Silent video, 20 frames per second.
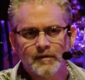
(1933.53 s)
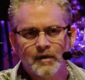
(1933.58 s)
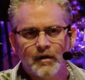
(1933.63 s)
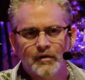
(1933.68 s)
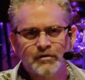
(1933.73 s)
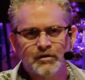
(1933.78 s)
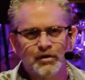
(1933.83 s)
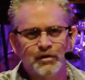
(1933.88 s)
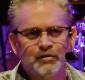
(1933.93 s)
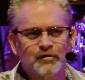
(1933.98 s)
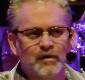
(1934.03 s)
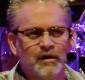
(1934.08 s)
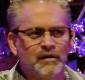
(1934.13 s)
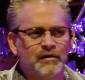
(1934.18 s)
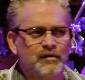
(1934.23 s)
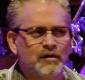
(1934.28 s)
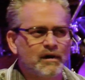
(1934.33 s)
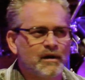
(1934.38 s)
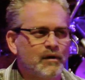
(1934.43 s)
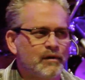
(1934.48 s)
Oh, so you're trying,
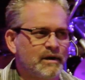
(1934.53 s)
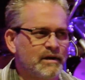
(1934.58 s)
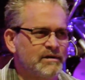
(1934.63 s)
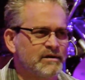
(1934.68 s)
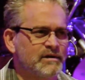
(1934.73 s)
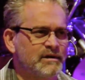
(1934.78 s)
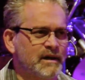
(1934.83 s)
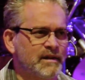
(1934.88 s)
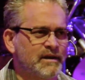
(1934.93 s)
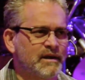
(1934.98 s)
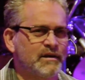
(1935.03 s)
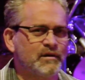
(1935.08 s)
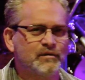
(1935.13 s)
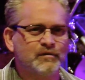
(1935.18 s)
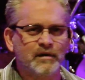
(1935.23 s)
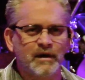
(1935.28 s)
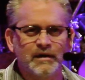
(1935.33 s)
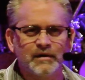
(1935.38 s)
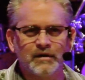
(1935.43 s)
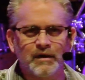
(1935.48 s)
okay, so I think you're
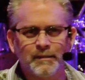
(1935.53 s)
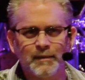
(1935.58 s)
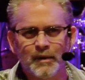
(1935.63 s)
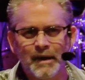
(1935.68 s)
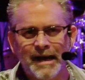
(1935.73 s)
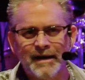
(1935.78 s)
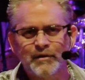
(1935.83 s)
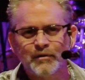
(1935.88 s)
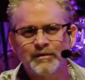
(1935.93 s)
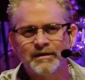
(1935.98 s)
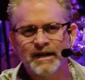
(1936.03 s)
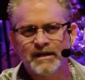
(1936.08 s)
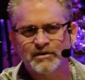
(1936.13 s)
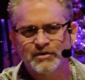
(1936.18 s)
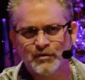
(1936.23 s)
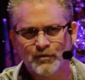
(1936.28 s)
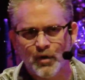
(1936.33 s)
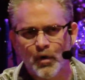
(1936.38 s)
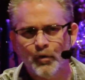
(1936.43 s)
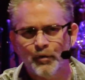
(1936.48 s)
trying to talk about how do you test
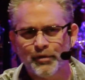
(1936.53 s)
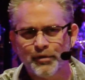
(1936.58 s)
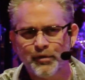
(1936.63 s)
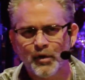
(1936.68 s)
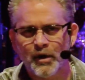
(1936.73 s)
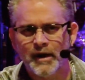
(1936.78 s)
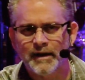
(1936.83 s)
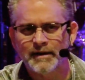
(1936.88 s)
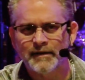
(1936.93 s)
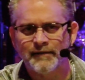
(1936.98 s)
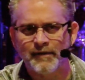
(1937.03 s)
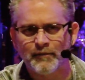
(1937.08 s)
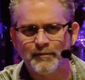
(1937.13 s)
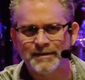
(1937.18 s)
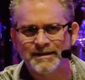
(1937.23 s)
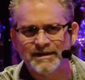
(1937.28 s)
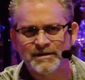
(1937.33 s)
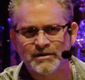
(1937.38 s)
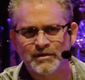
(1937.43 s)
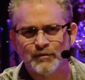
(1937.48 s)
your own thought if
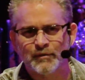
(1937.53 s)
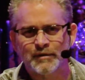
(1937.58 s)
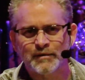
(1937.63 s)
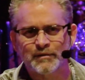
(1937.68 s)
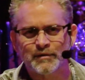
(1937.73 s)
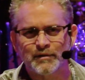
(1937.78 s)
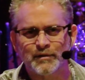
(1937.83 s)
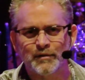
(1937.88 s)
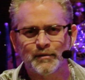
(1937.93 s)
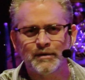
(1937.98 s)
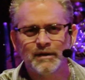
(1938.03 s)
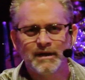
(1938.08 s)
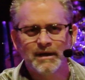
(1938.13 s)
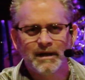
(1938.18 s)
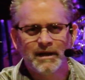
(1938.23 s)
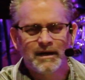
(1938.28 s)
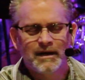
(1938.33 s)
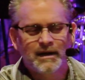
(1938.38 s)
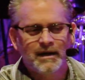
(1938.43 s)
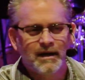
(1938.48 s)
everybody disagrees with you?
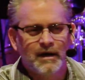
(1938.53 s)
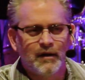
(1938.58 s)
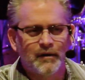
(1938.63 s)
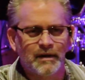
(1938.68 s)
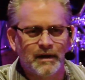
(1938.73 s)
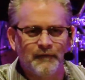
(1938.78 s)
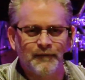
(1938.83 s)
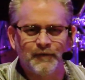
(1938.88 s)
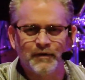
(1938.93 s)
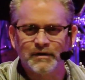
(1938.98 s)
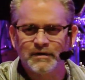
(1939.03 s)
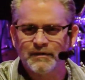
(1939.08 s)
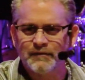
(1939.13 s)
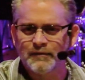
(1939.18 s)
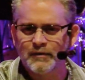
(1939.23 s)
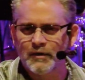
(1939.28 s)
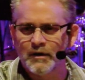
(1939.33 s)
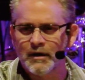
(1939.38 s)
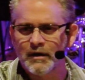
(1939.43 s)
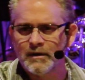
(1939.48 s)
Okay, first of
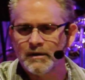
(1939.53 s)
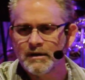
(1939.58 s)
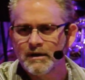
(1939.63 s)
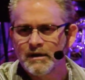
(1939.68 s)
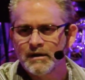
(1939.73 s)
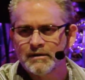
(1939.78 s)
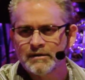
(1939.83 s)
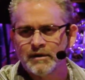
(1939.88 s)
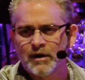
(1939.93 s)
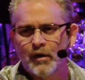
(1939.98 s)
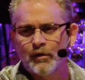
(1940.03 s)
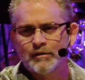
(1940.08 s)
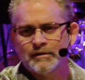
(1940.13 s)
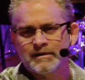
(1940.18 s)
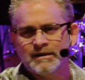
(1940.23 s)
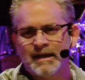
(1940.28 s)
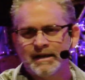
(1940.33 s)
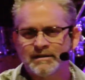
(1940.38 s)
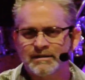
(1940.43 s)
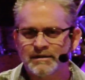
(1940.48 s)
all, don't
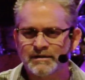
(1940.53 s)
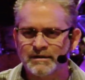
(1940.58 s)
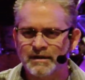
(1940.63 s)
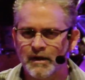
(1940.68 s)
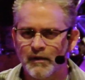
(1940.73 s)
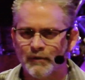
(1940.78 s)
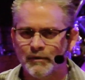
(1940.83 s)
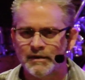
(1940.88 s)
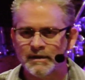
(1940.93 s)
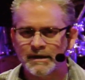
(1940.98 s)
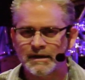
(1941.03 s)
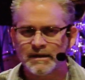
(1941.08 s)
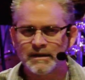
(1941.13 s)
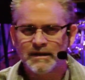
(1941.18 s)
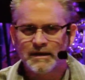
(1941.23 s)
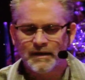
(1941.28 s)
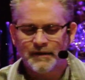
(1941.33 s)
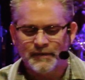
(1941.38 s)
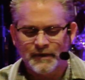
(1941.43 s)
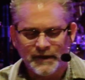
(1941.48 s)
necessarily
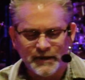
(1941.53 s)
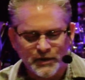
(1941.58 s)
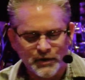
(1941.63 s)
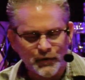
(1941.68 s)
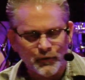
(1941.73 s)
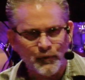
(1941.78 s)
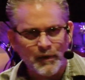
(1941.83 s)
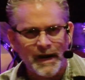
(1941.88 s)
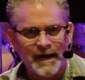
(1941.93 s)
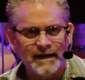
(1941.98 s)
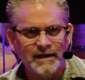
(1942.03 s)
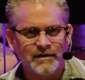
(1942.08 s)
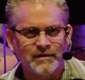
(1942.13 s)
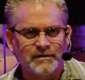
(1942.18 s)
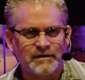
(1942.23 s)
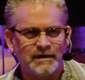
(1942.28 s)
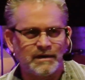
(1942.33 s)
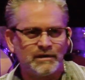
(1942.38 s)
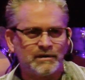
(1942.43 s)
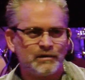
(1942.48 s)
think you're right because
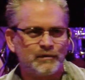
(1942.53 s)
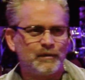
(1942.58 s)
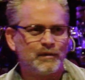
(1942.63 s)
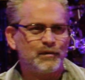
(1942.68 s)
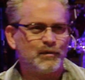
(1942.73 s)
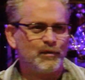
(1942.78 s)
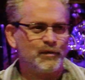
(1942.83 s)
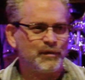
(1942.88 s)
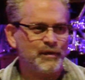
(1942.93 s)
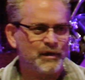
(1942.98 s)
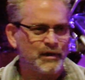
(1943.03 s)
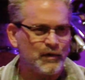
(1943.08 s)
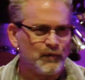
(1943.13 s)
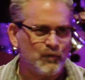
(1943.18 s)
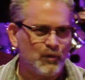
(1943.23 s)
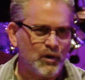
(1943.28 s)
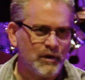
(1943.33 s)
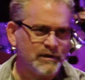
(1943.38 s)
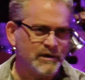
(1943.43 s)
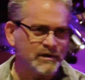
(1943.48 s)
they disagree with you or think you're
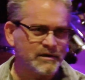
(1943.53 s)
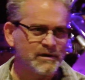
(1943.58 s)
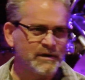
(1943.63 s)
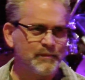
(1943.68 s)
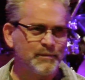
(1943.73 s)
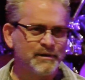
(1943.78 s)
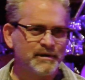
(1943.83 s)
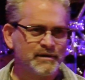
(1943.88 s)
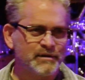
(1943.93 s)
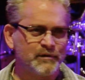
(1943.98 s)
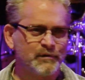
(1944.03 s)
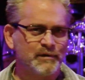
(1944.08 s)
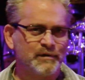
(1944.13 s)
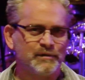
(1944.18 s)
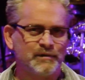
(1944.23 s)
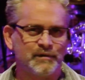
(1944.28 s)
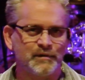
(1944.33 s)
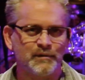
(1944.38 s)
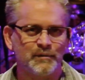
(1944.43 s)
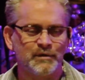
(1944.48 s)
wrong just because everybody disagrees
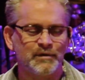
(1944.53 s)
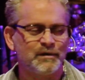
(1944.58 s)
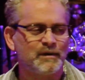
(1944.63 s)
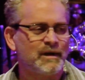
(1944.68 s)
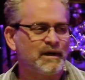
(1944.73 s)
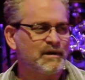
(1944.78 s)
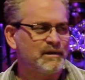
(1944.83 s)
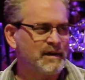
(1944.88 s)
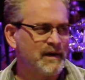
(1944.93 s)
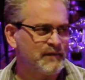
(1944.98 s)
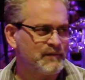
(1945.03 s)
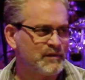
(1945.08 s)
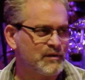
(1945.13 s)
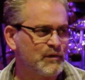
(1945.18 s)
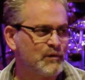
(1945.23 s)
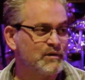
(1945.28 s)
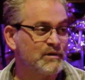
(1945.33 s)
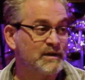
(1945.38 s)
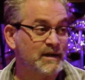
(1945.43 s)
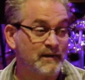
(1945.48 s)
with you. What you're going to have to
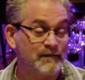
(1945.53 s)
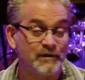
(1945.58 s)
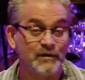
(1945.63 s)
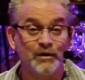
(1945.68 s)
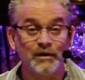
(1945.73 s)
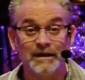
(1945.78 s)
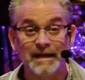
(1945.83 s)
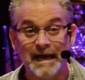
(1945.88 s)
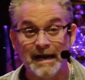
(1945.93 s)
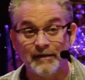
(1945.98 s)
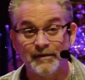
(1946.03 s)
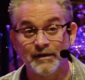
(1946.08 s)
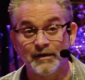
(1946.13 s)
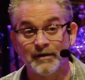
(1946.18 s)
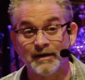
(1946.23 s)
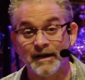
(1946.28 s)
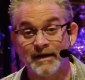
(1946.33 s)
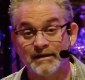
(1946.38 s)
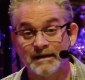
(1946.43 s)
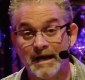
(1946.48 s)
do is you're going to have to look out there
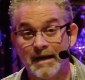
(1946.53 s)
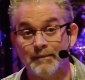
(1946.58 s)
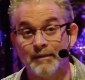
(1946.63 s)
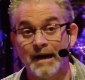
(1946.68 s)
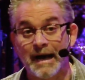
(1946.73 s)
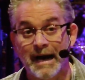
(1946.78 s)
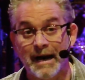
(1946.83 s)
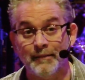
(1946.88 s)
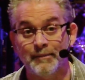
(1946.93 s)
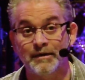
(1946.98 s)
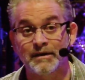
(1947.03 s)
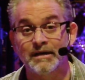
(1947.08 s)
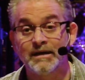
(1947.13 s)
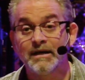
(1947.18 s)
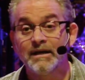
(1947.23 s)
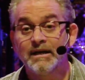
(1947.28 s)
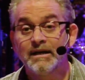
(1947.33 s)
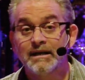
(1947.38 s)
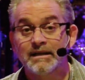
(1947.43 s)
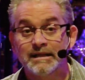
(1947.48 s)
and ask Abba, Abba,
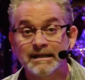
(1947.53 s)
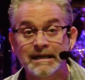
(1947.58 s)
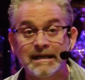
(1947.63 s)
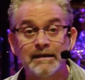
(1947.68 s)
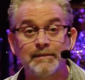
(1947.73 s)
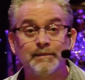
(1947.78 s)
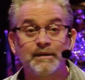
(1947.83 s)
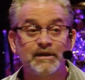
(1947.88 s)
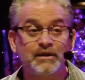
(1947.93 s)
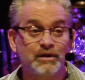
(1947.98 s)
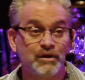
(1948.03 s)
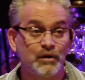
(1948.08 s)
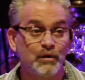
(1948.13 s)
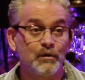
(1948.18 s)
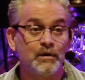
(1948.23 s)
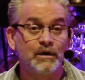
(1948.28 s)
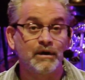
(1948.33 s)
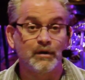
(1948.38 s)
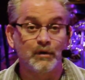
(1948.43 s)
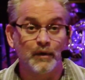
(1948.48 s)
lead me to
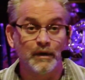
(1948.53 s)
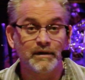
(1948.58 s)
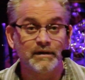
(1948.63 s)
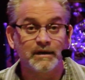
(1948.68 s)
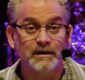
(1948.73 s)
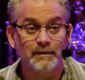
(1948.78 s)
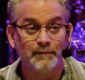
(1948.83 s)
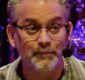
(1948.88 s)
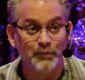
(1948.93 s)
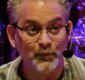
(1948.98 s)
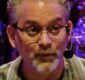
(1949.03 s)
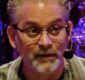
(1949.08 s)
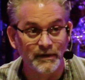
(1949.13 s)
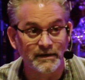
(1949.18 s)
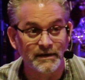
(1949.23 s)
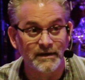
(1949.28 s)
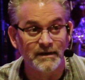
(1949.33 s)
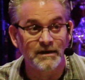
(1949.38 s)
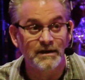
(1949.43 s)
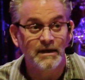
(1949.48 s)
an anointed,
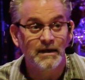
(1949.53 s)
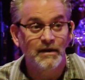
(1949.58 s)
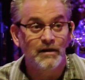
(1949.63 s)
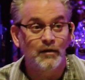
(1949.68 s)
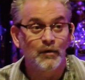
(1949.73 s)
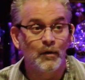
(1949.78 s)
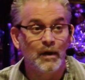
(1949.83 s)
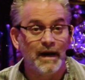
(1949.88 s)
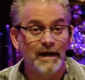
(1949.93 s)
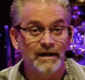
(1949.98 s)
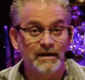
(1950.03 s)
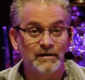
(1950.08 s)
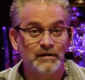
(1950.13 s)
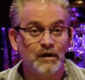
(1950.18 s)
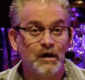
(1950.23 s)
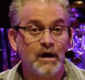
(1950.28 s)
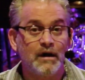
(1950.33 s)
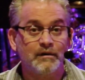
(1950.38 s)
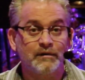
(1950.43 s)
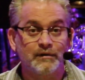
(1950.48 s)
appointed who I can
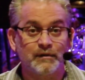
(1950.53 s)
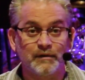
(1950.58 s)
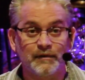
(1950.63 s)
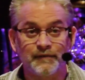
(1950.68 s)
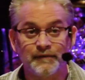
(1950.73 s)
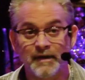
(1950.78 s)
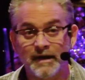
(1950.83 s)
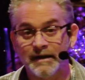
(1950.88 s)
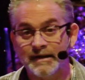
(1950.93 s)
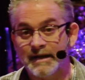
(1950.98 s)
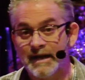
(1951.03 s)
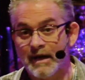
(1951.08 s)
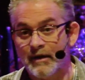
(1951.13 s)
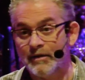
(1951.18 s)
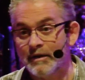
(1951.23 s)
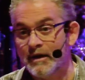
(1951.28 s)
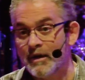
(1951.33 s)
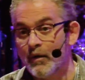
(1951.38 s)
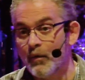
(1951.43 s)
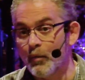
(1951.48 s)
talk to find
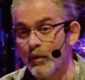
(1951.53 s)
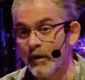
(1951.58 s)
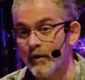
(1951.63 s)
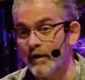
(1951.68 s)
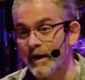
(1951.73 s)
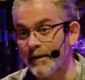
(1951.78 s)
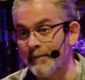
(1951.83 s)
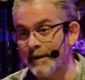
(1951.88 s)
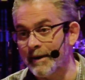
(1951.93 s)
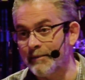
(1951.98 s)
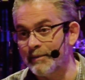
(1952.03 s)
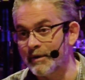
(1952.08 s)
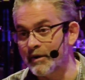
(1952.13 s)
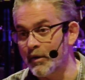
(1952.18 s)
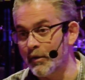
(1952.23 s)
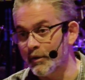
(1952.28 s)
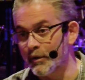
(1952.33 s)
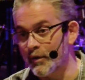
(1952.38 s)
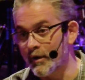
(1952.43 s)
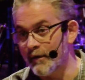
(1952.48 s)
out where I may be
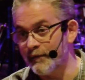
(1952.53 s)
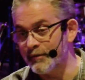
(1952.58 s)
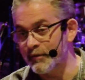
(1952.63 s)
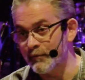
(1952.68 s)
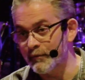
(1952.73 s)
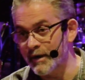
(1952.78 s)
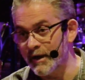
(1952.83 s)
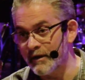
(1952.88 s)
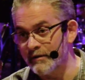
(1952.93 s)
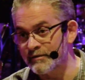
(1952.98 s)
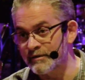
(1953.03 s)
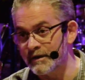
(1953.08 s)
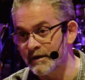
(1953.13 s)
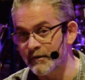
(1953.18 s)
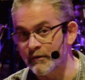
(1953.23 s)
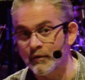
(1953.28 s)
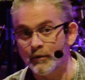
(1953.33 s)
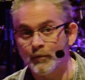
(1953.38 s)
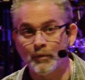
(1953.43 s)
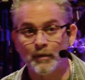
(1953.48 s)
going off the rails
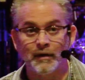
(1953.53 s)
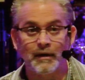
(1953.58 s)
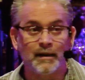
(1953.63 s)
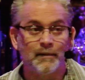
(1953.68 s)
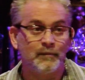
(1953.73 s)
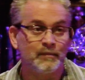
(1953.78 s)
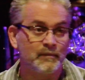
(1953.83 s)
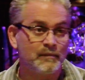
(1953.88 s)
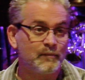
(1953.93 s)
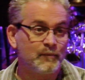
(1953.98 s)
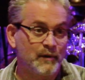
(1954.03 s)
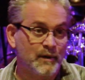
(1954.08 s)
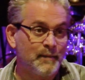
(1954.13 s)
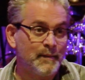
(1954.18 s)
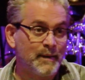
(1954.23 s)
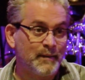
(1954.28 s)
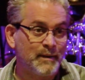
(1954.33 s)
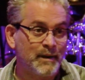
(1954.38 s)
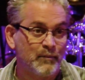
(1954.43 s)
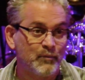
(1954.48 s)
here or where
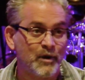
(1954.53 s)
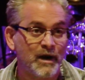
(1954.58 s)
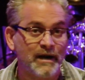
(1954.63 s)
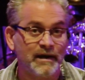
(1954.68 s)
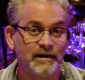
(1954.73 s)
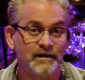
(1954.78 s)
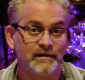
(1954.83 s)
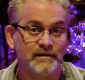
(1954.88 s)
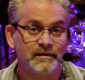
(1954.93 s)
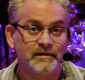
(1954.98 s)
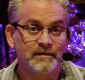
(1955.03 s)
maybe I'm right.